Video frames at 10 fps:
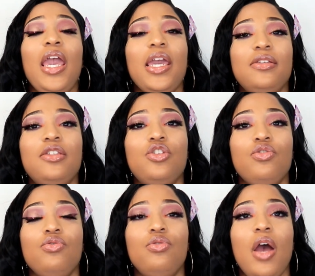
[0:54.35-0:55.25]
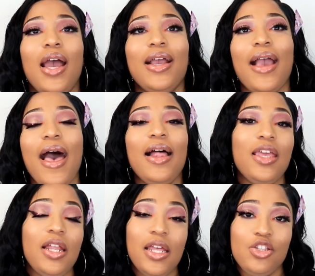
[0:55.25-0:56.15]
is to
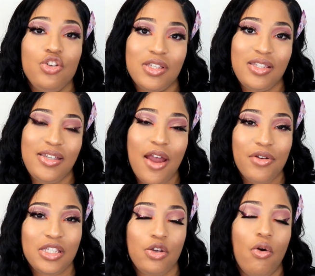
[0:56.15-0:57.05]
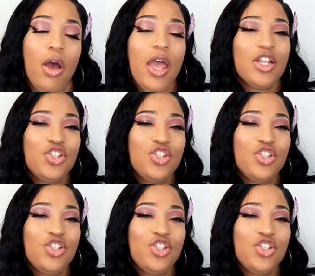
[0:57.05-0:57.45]
calculate your CRS score.